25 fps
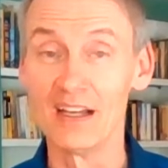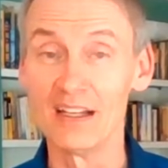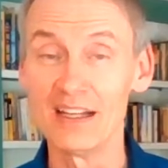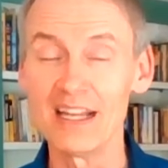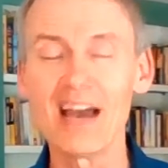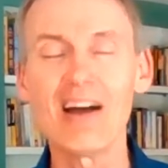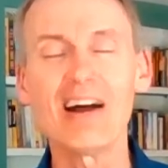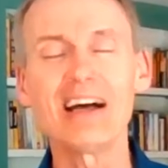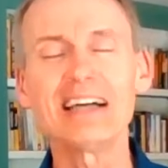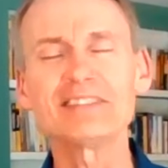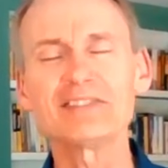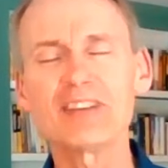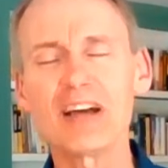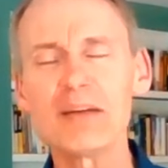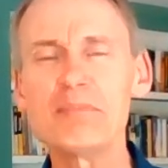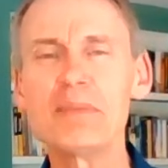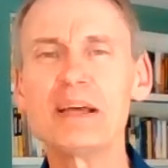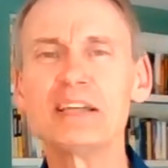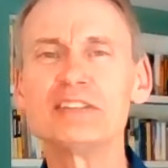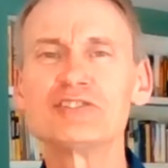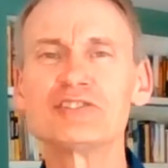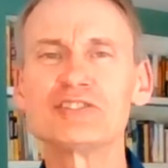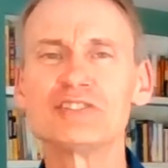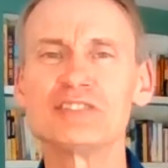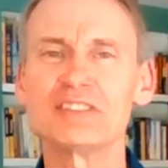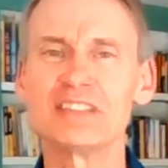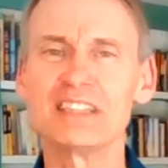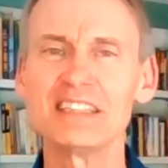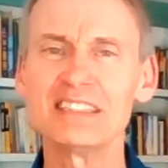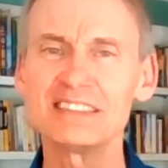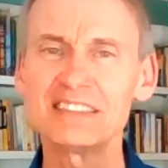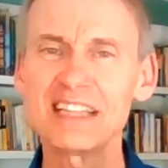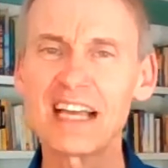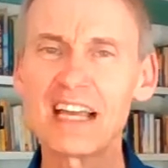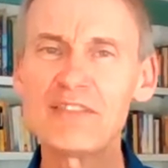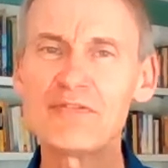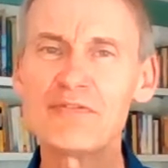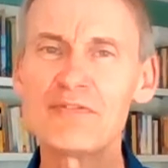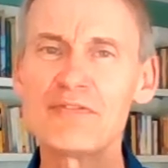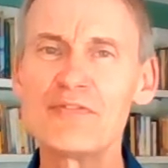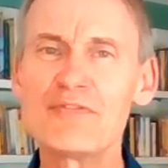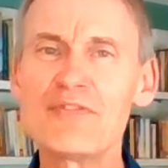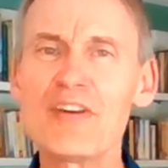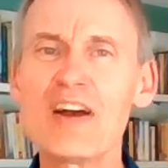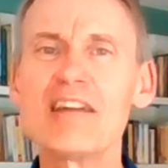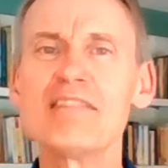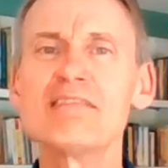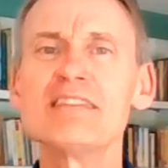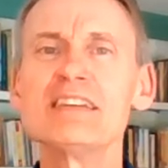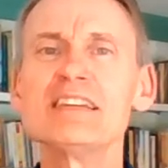Now, as I mentioned, it's a
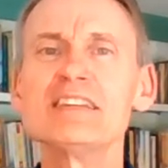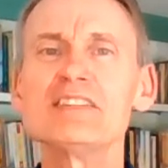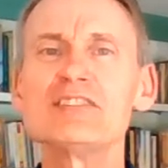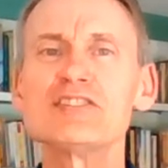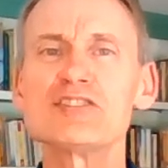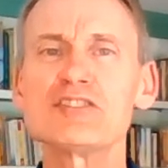very